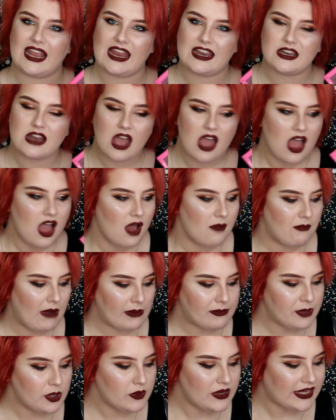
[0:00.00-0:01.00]
And
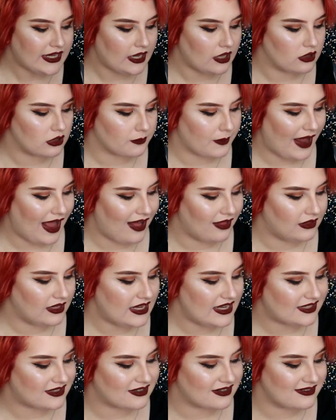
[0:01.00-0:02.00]
my Beauty Killer
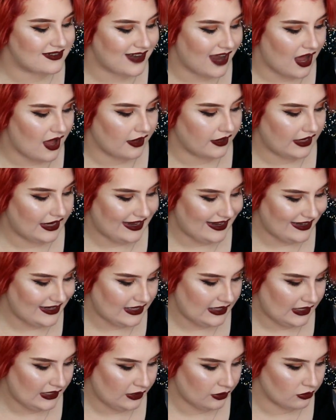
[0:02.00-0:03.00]
palette is not in
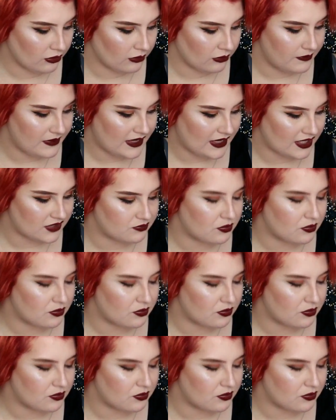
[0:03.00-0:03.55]
here because